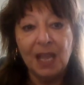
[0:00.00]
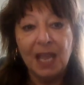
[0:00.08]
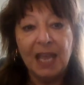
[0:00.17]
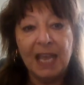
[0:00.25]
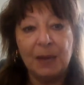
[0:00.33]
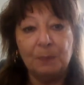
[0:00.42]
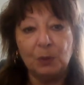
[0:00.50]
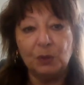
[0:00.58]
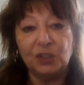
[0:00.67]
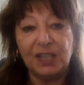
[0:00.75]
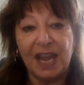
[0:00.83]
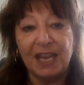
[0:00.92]

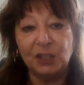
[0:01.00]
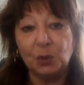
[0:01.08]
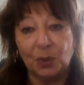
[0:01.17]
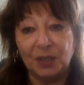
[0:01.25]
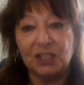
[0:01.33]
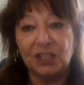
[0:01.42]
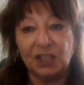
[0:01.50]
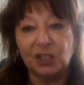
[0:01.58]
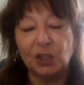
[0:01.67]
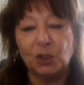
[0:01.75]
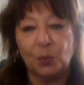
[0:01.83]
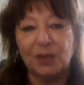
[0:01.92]
hebrews 10 26
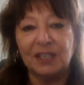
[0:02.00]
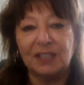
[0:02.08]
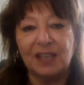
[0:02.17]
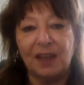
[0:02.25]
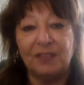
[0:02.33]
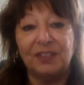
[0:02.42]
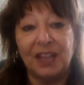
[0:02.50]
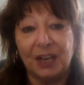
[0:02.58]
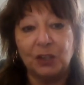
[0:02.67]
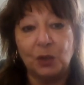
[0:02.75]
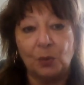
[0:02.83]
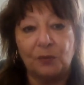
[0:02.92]
to 27 there
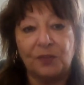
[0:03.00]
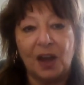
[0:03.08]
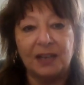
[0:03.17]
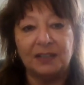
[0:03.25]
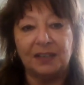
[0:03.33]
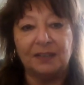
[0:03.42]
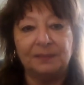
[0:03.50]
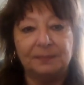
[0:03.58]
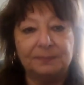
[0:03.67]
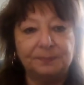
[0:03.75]
you will find it